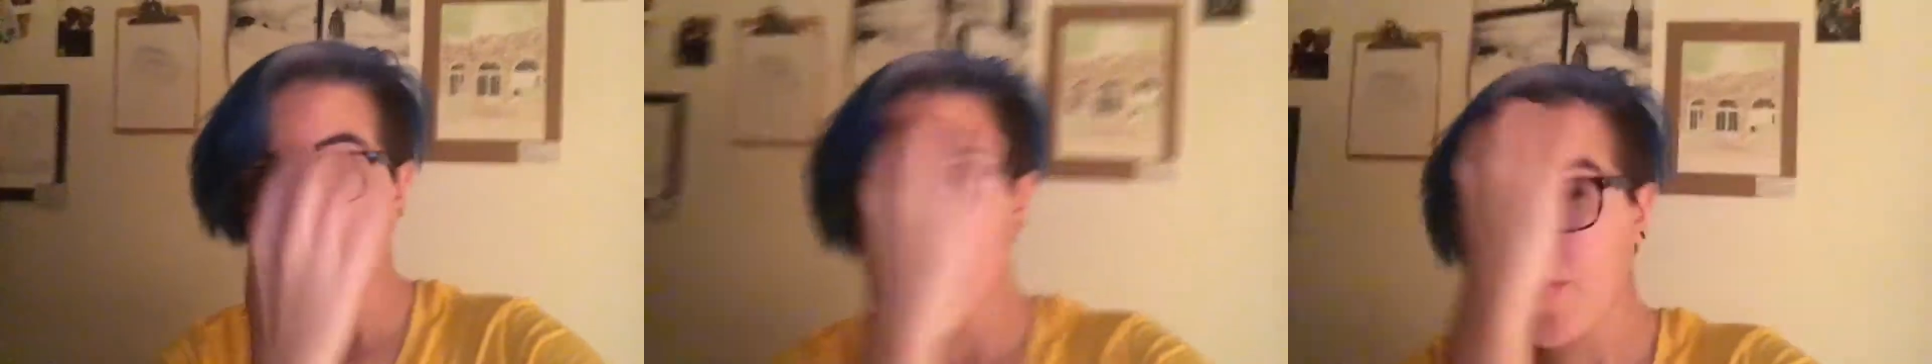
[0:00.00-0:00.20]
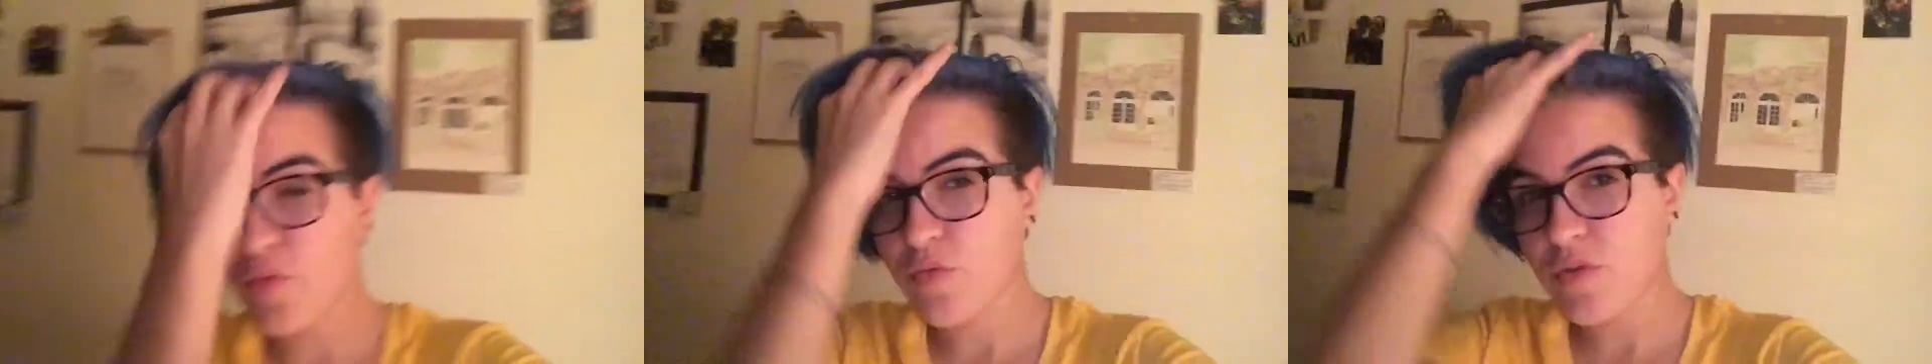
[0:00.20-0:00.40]

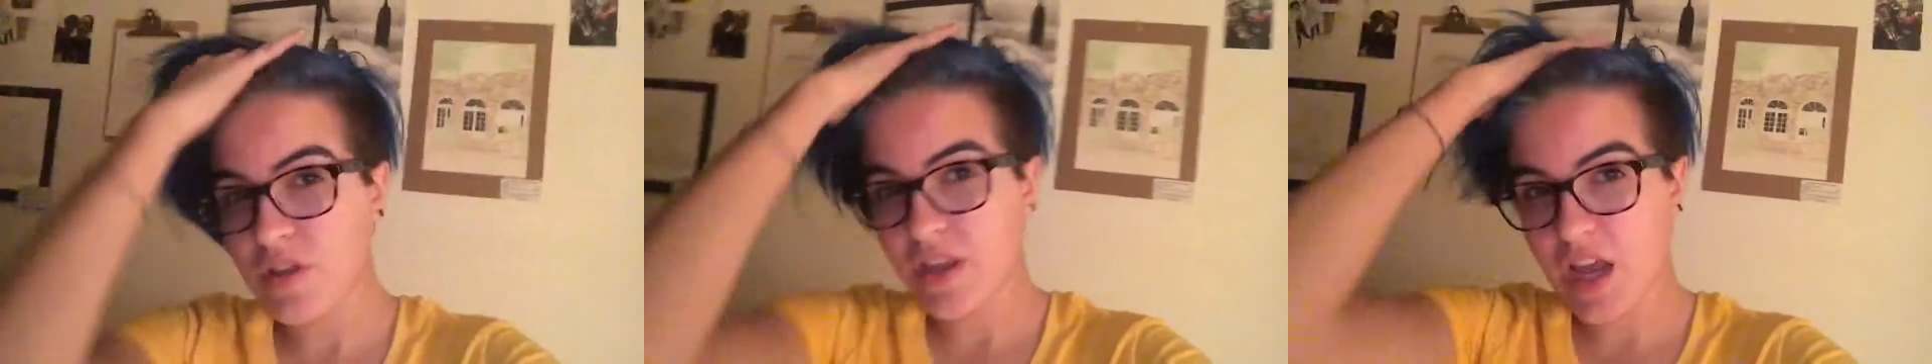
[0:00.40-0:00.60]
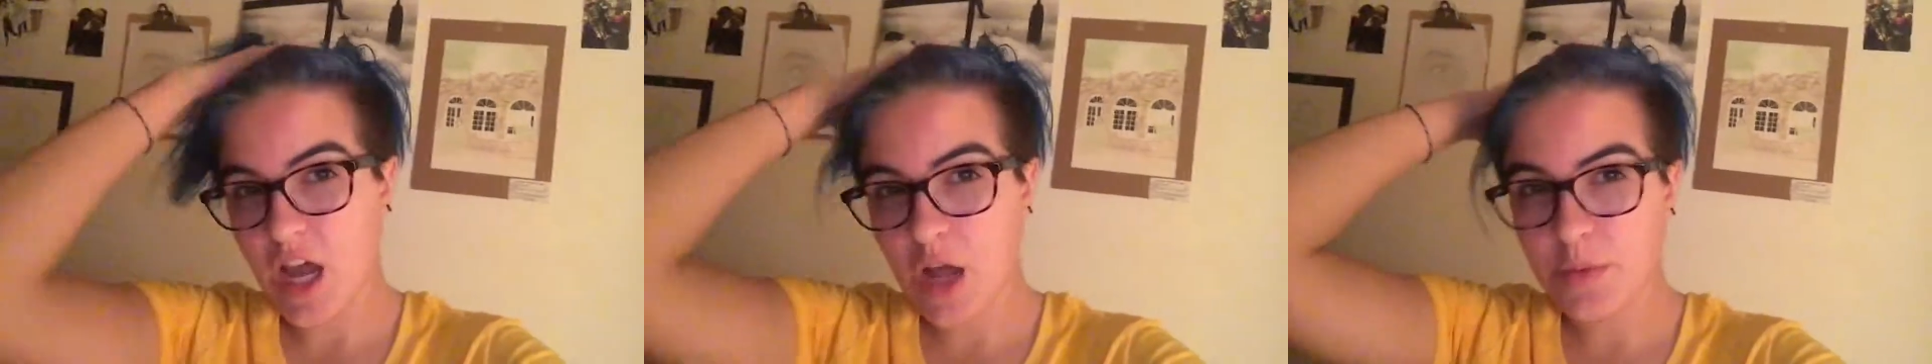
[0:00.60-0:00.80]
it
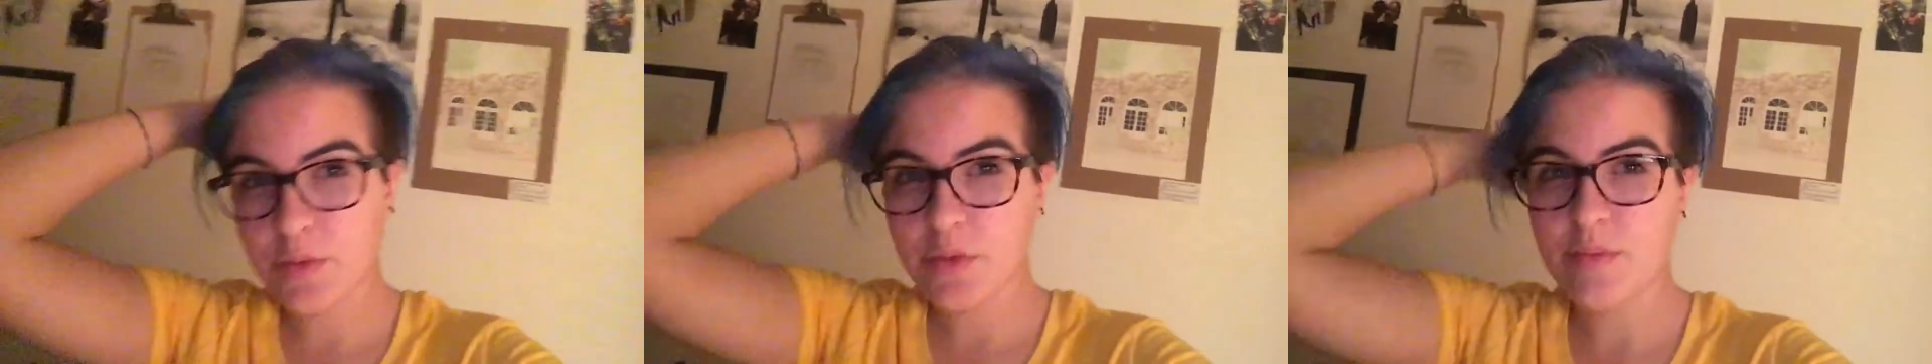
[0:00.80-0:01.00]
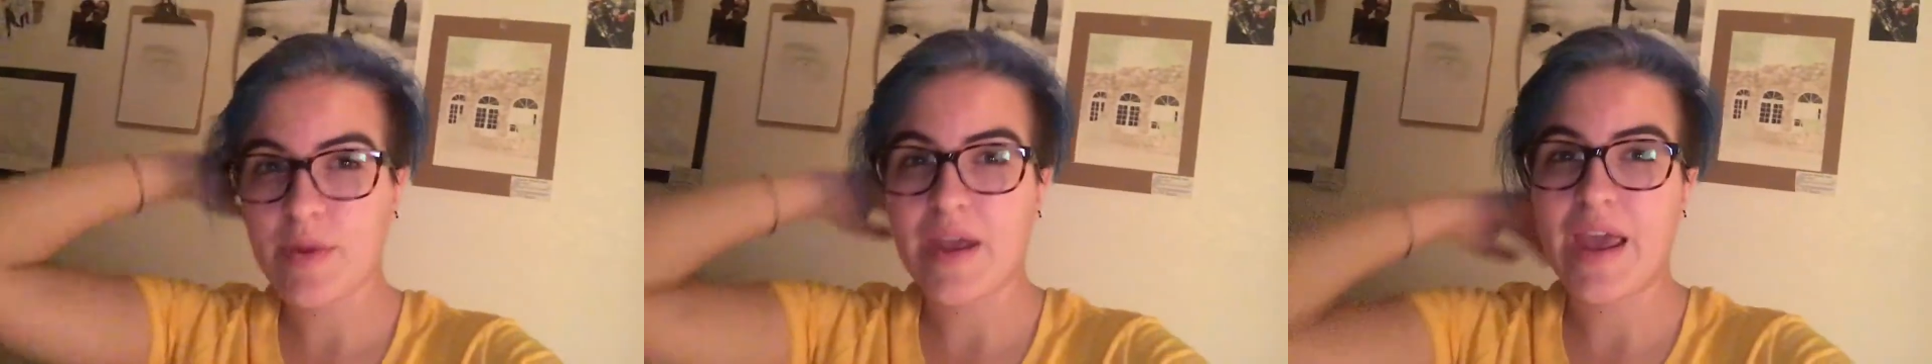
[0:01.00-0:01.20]
really helped
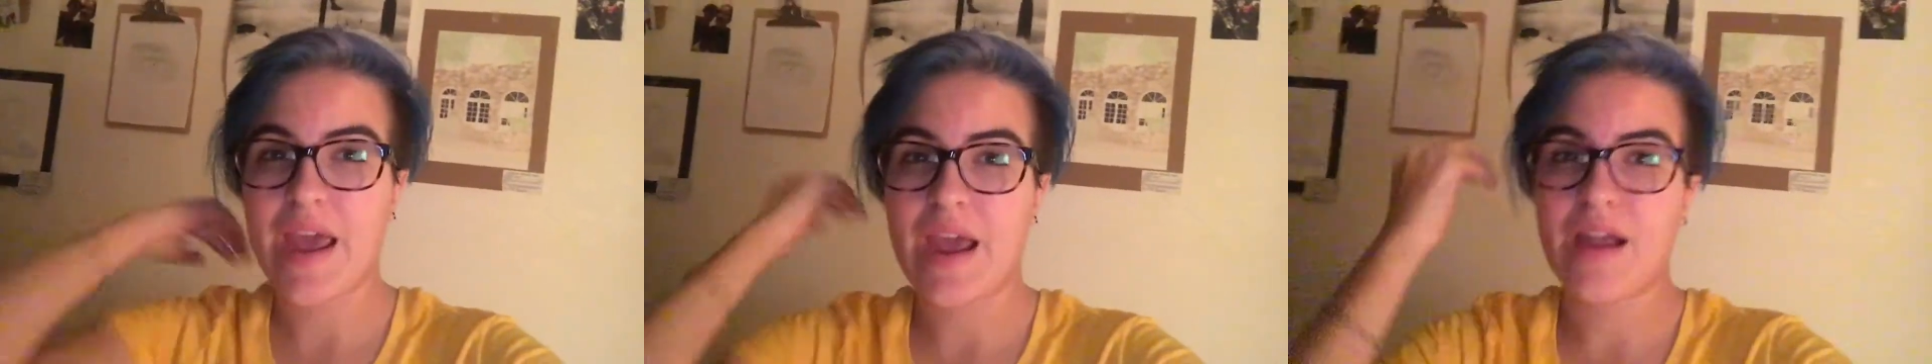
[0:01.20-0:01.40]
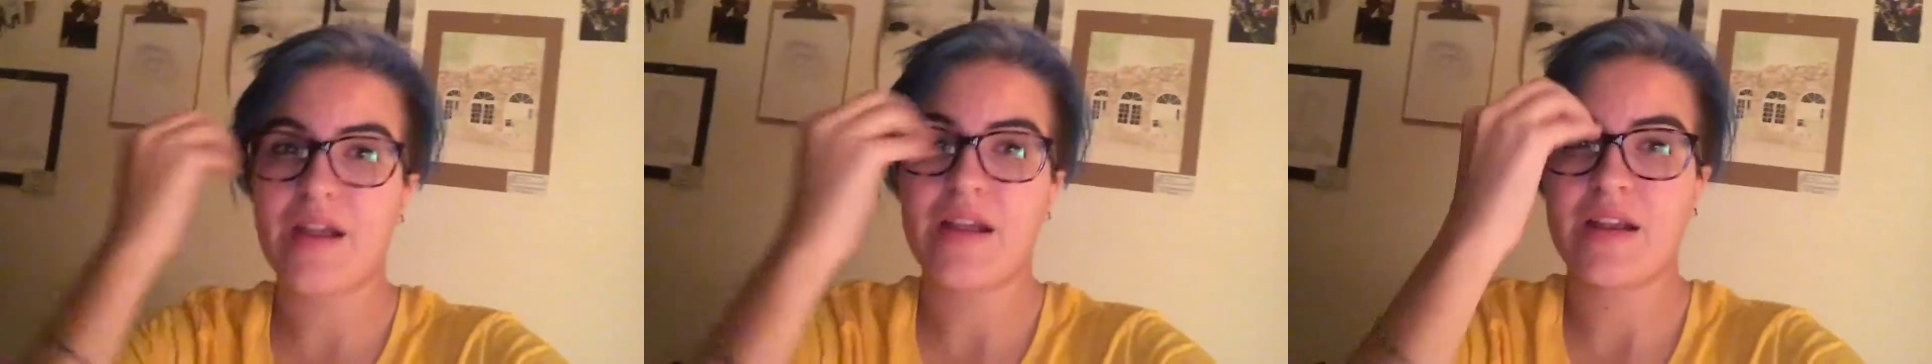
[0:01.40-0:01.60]
with my
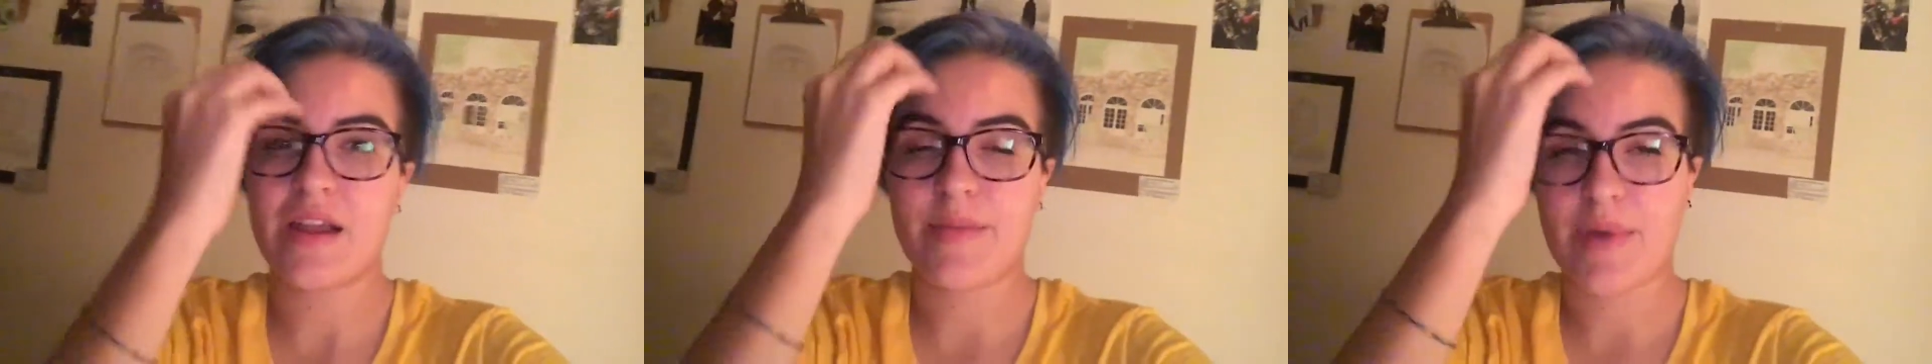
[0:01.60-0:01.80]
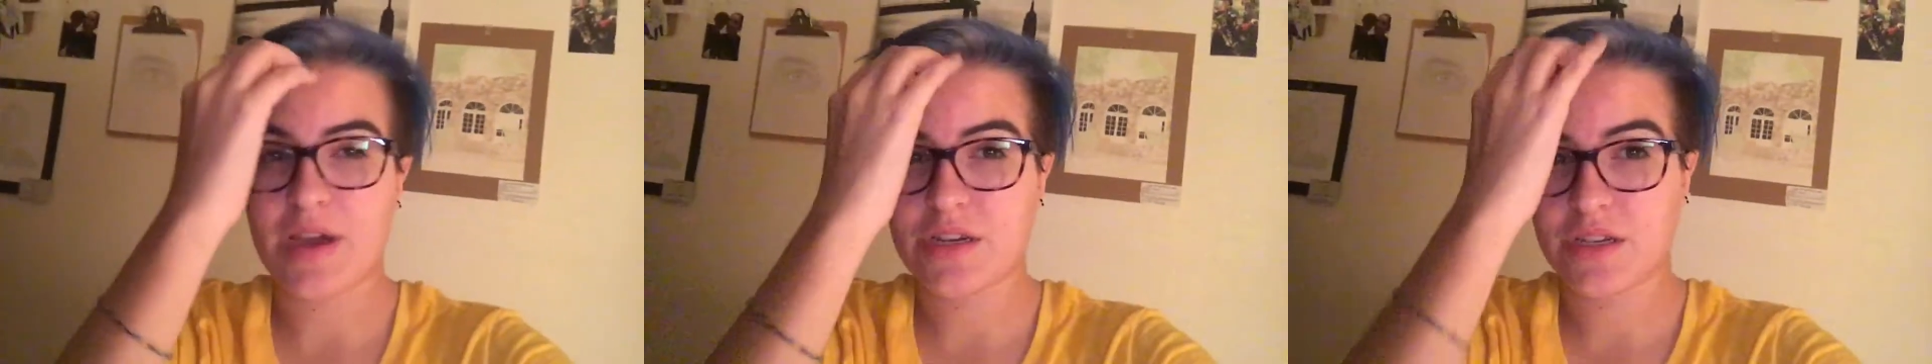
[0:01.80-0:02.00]
hair, and
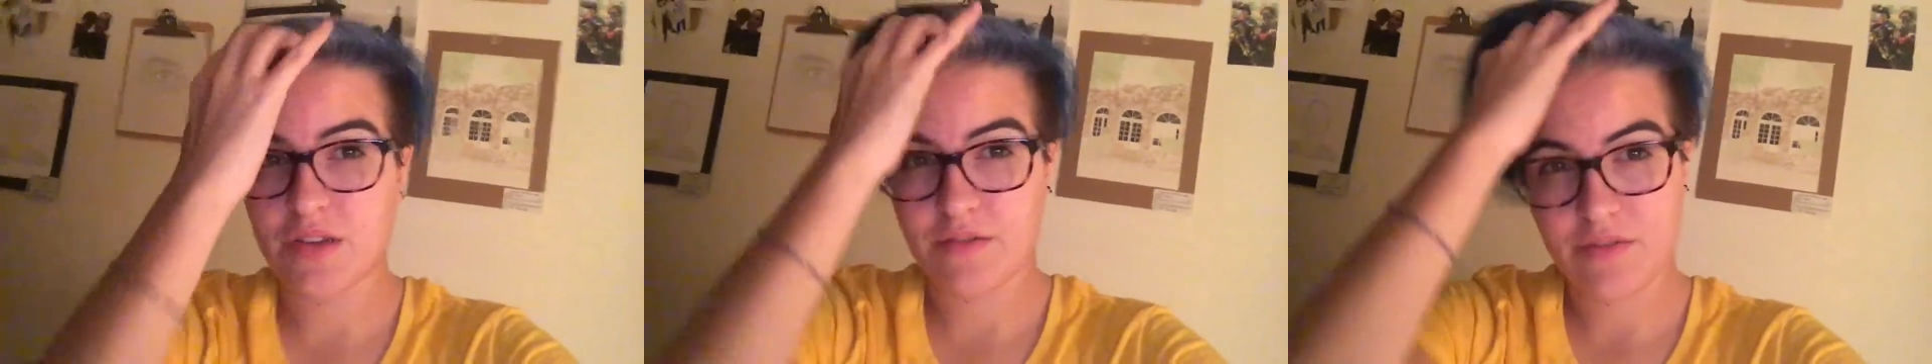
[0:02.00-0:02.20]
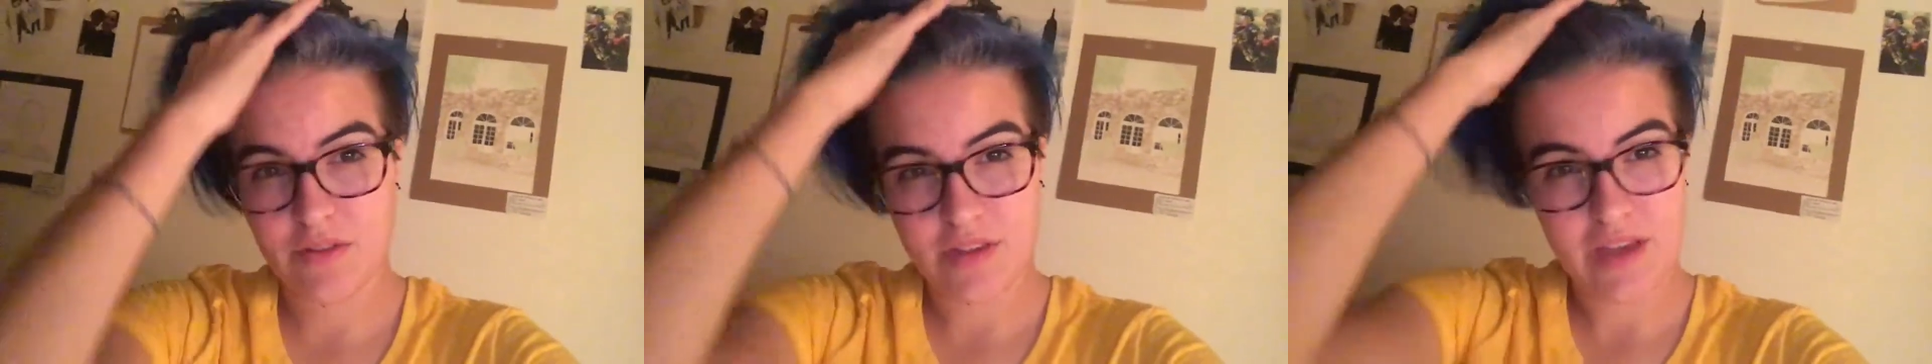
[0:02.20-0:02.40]
I'm
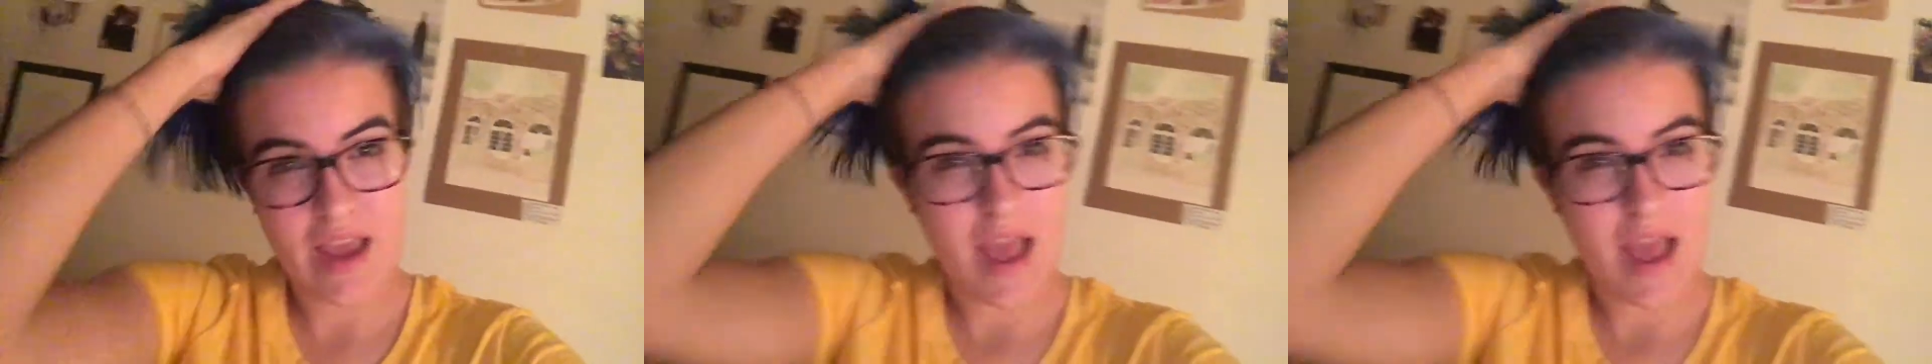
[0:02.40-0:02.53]
actually really